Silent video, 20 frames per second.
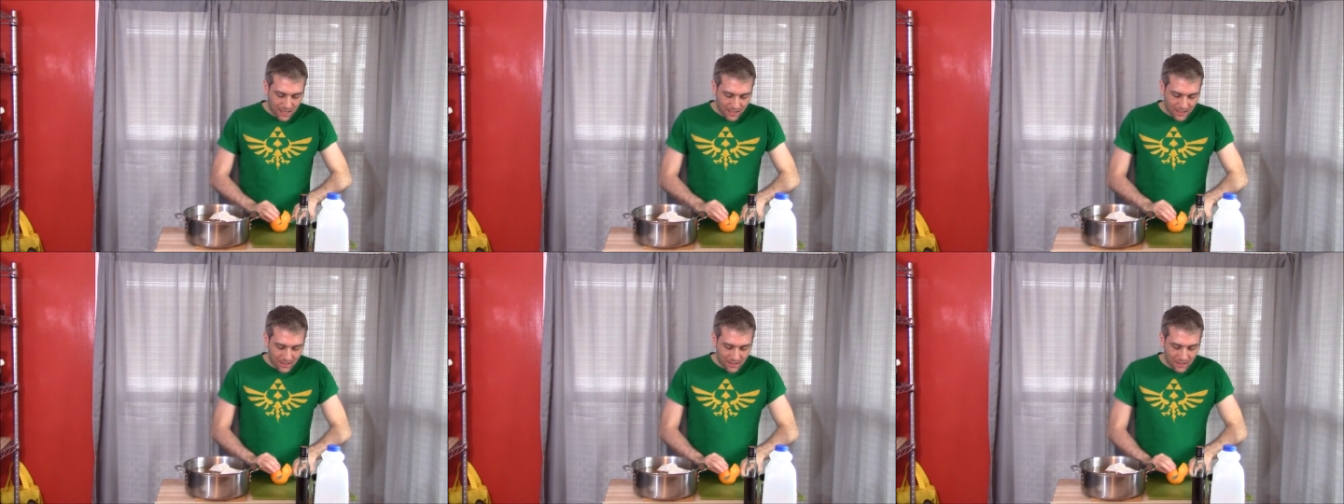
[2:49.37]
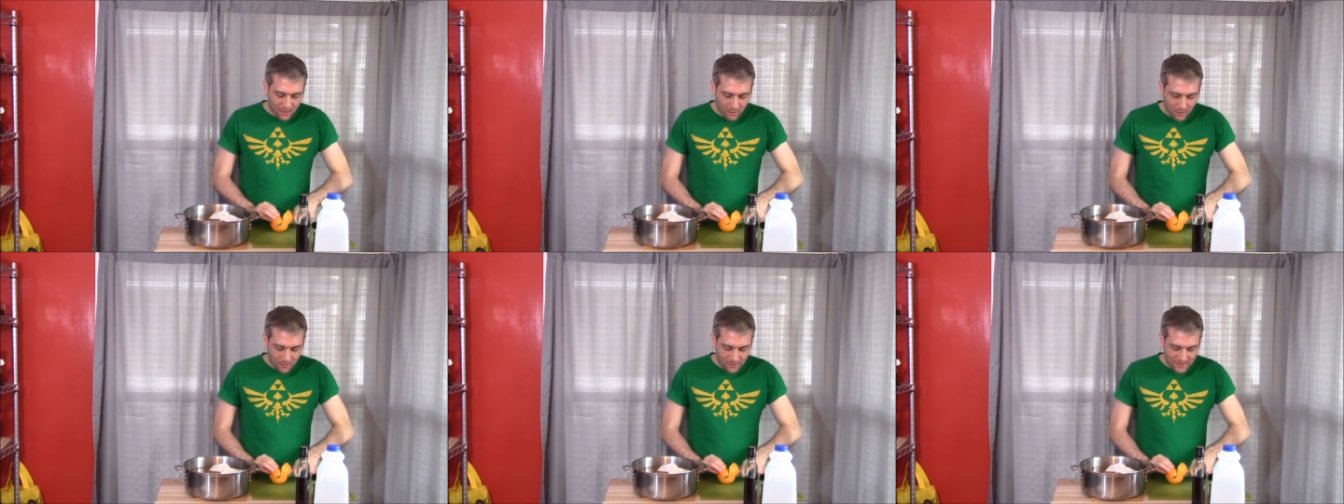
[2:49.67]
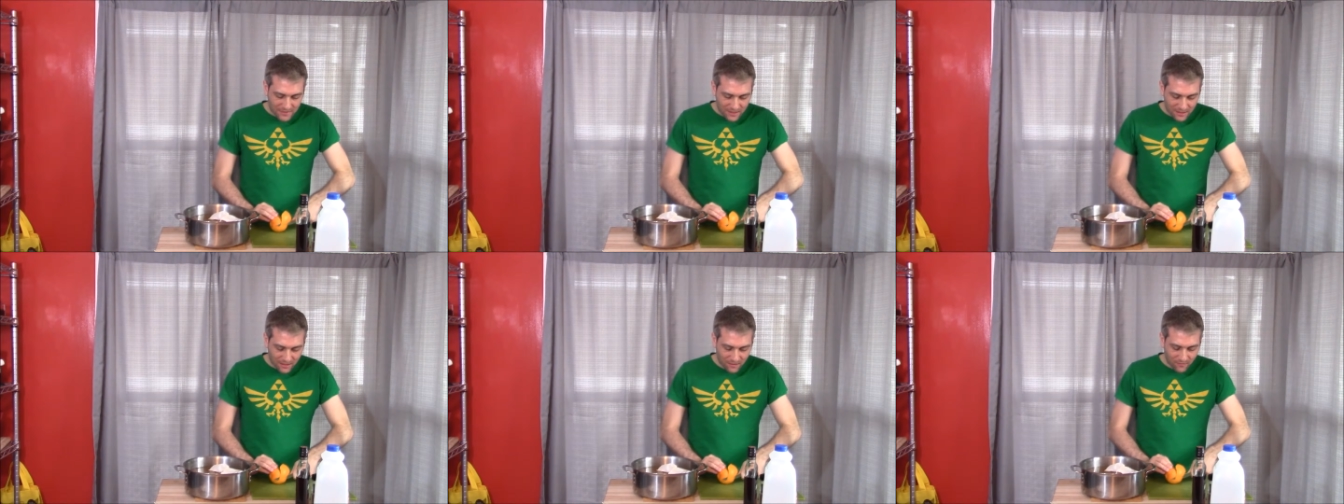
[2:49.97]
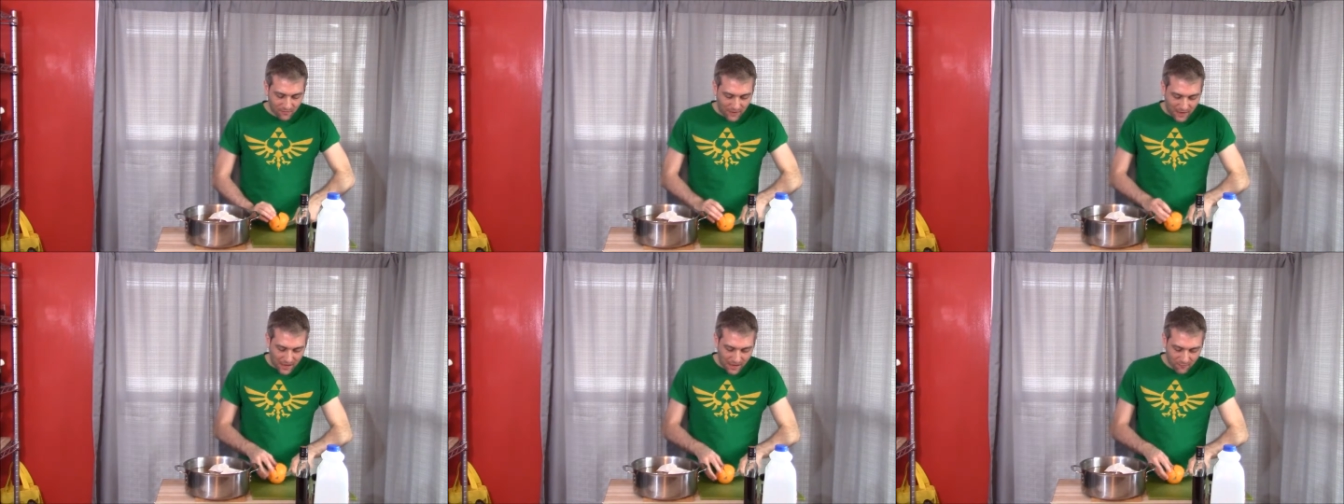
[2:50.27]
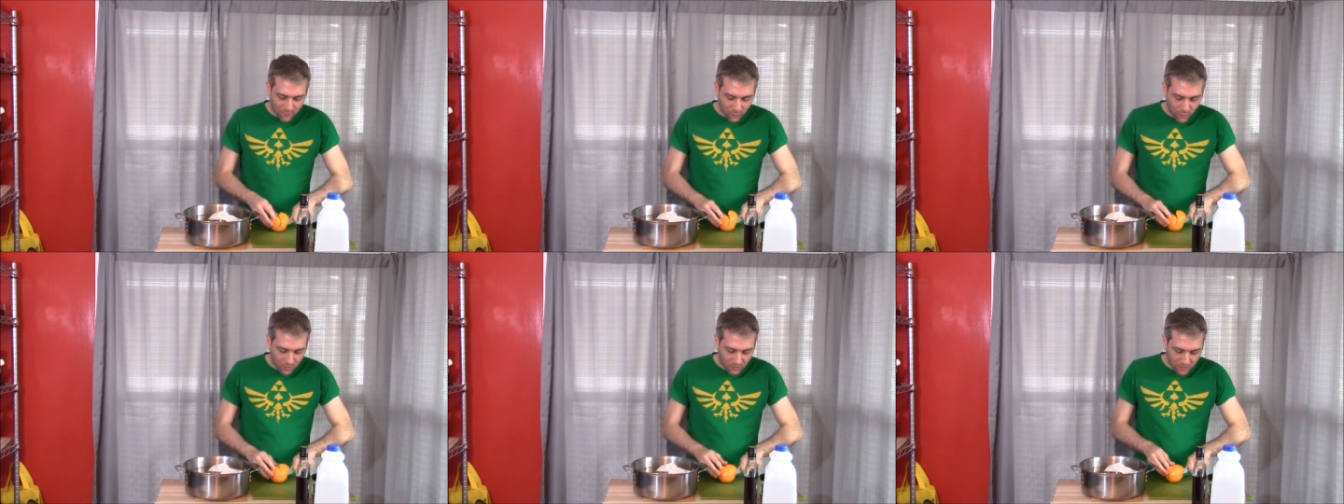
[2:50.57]
And I know I was kind of
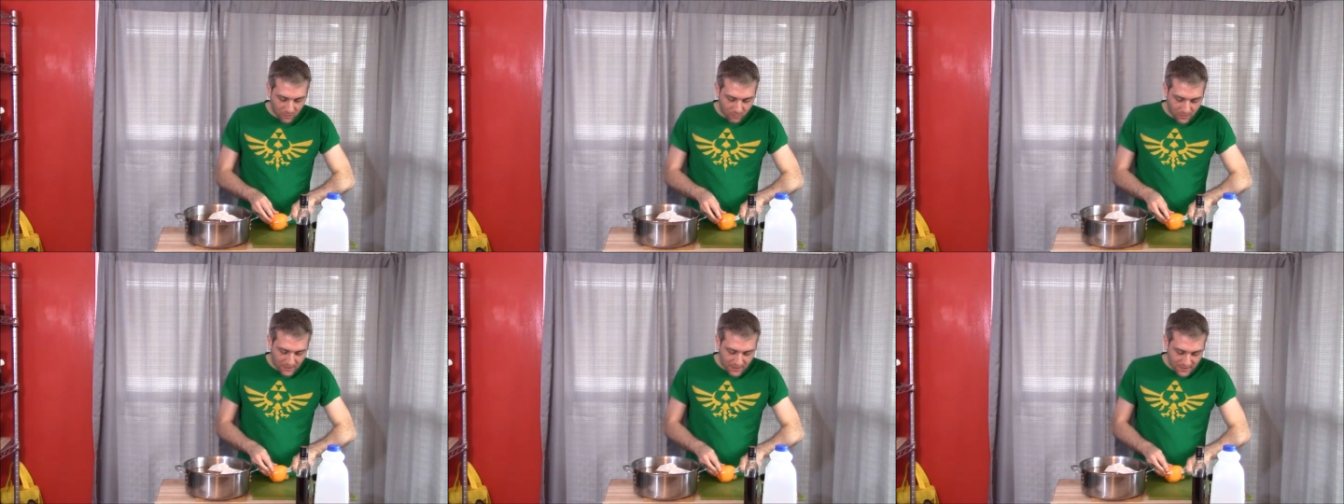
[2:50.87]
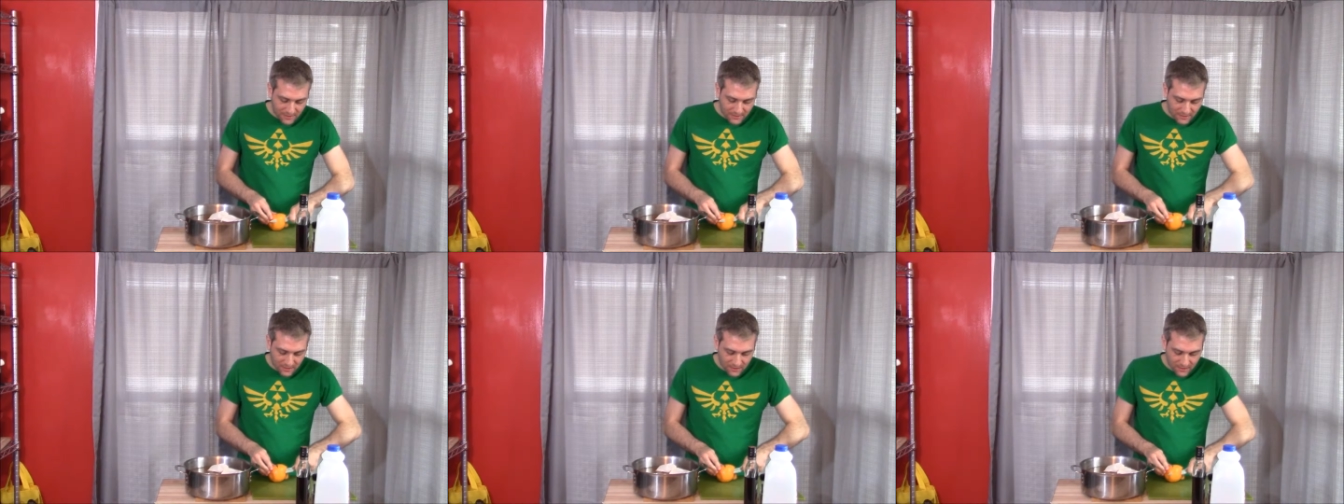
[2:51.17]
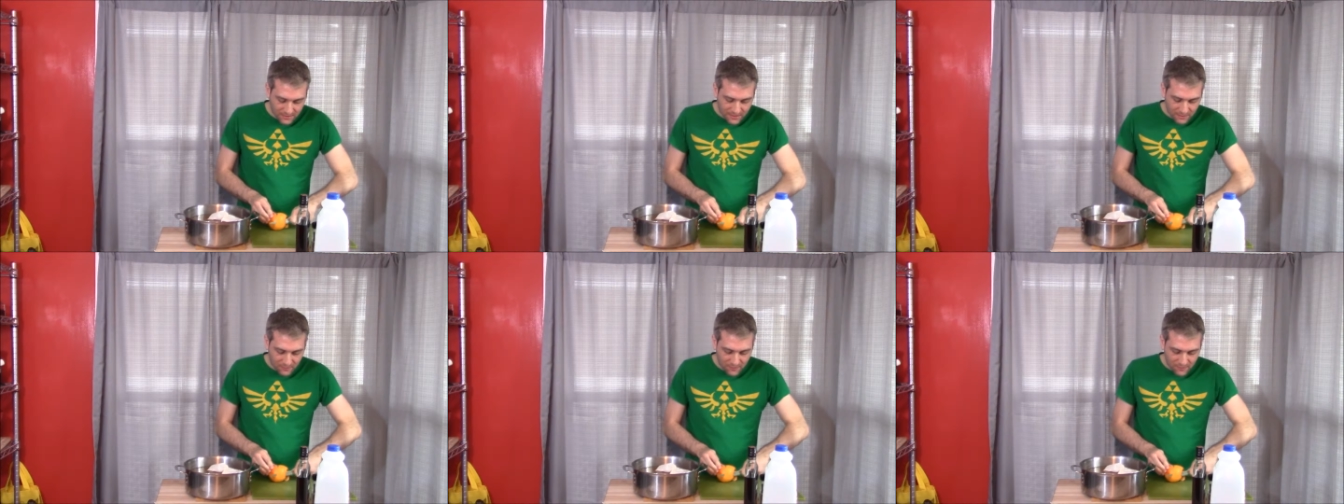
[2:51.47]
half broken with that sentence.